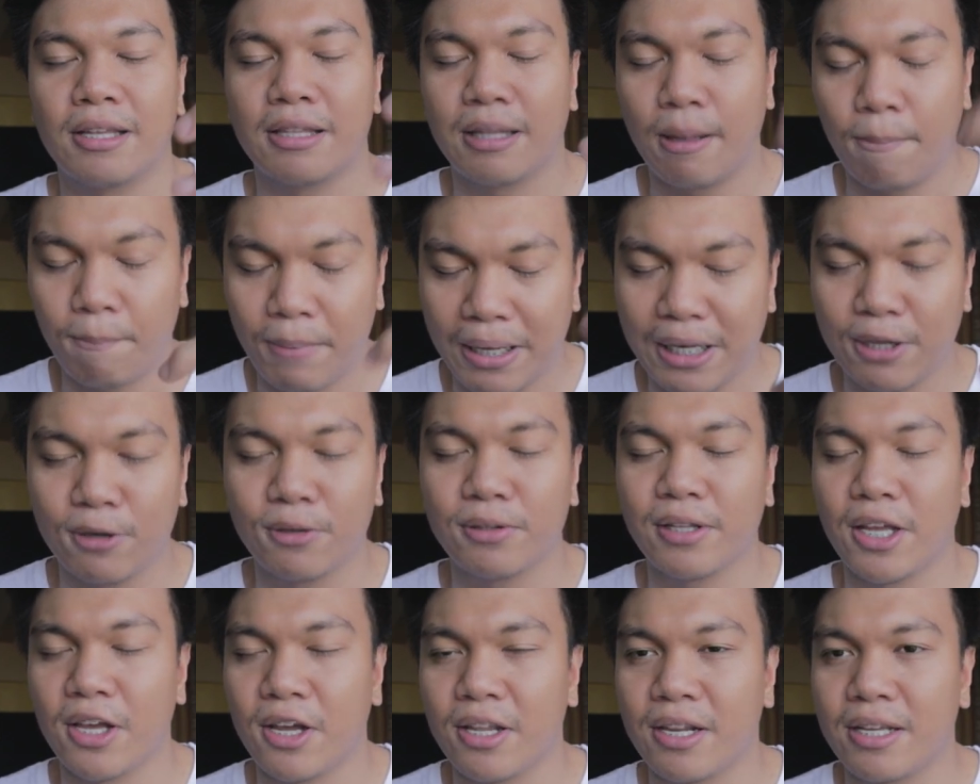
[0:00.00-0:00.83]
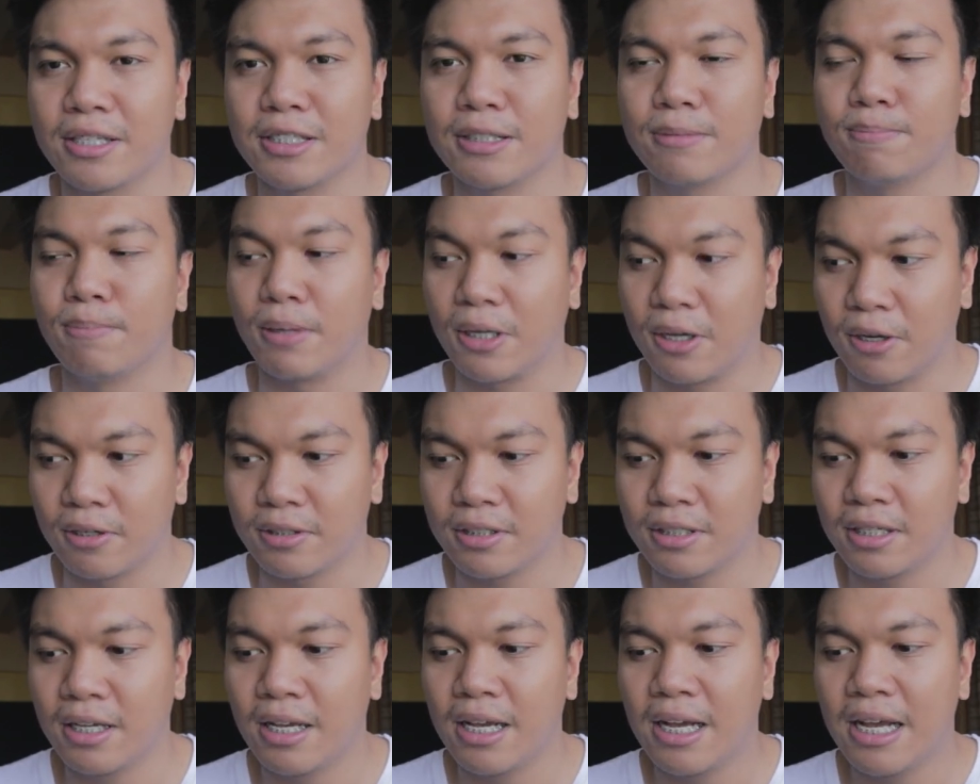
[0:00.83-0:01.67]
Na panahon na yun is
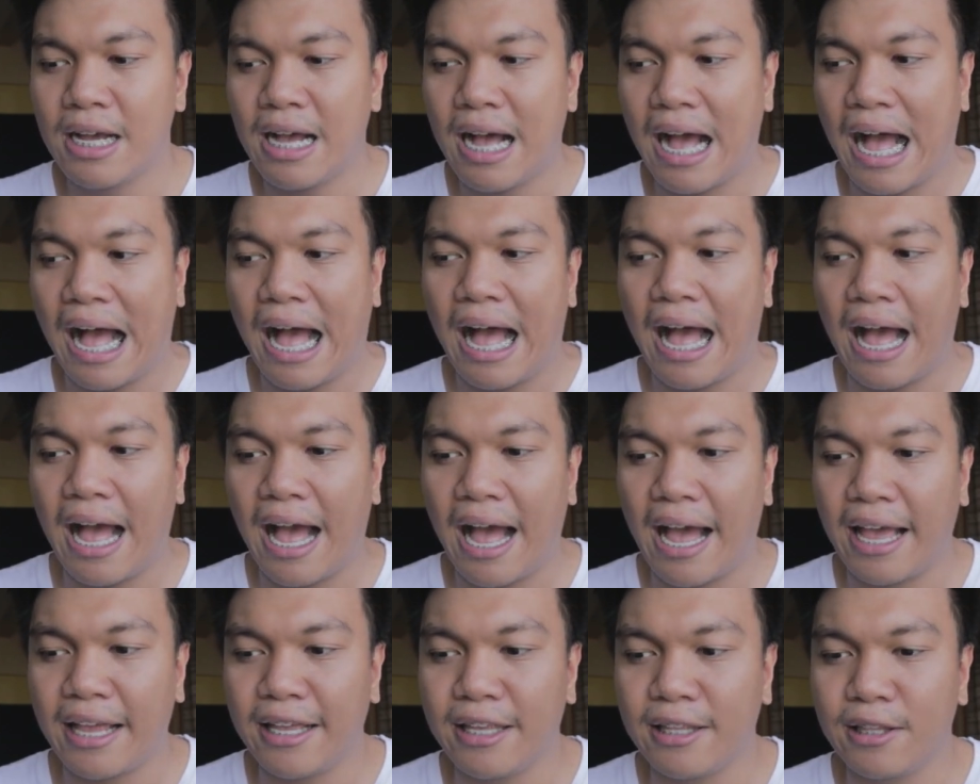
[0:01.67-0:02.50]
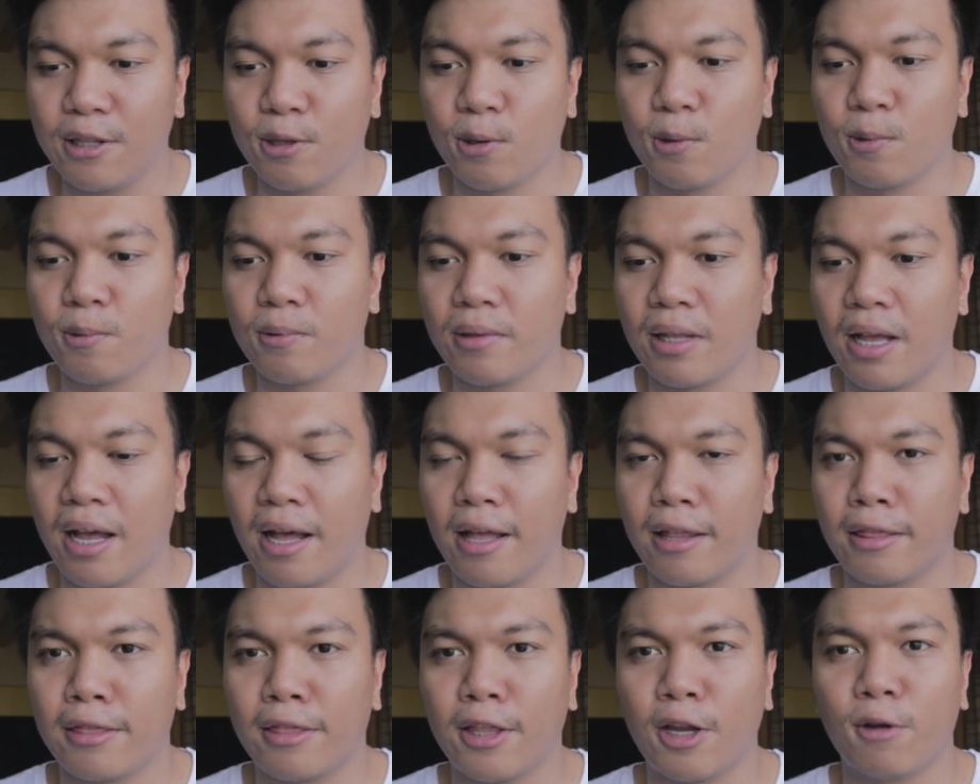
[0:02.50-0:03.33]
because I know
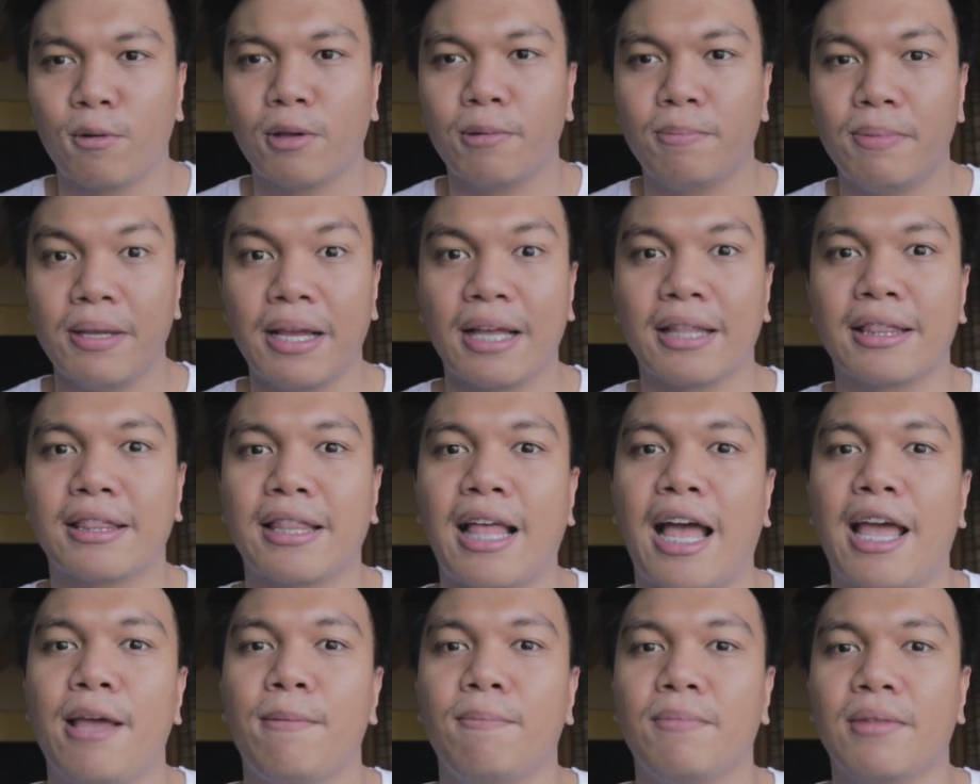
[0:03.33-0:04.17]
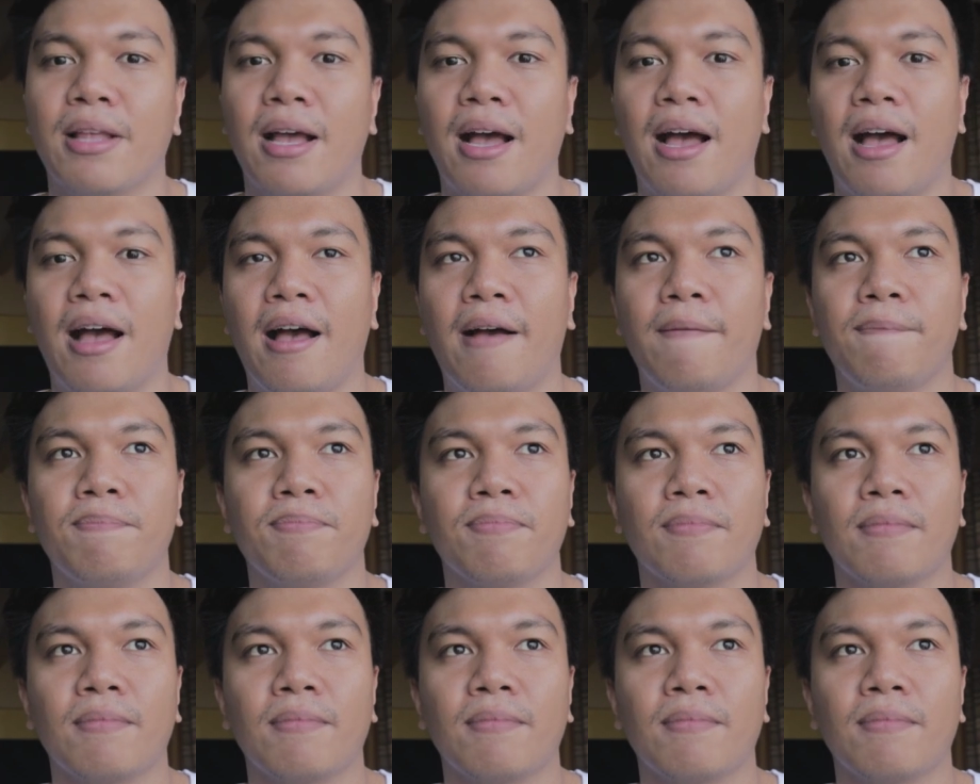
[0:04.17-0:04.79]
na there will be a time na